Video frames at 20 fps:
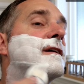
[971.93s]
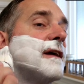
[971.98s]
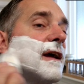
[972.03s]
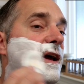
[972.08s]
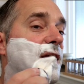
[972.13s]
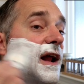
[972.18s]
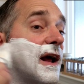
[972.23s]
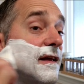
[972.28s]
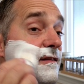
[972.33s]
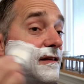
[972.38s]

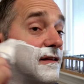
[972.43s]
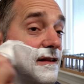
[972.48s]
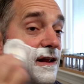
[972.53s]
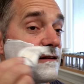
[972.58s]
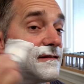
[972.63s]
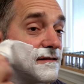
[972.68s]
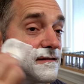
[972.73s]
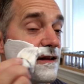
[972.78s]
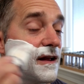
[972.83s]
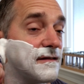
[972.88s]
And I think
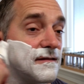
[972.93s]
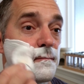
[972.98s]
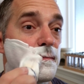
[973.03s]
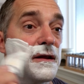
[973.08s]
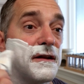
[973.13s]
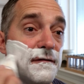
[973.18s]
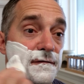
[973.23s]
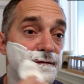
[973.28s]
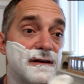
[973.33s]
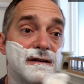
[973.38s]
that's a
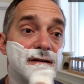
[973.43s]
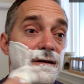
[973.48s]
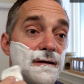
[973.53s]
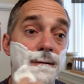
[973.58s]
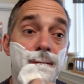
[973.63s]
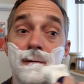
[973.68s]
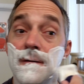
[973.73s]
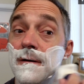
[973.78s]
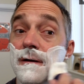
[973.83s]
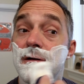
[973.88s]
benefit.
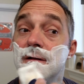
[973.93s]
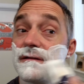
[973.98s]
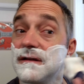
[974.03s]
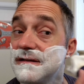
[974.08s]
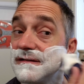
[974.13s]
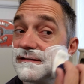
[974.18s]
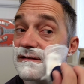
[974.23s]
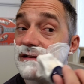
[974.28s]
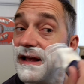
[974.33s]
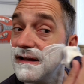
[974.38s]
The
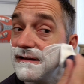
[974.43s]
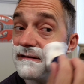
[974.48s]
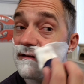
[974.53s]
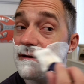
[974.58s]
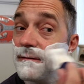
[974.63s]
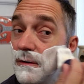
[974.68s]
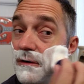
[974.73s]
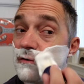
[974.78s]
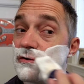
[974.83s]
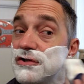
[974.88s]

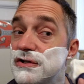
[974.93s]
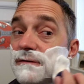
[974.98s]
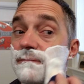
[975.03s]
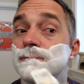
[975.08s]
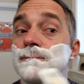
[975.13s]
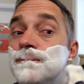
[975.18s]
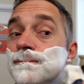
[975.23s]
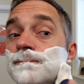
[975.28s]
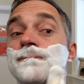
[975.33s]
slicing motion,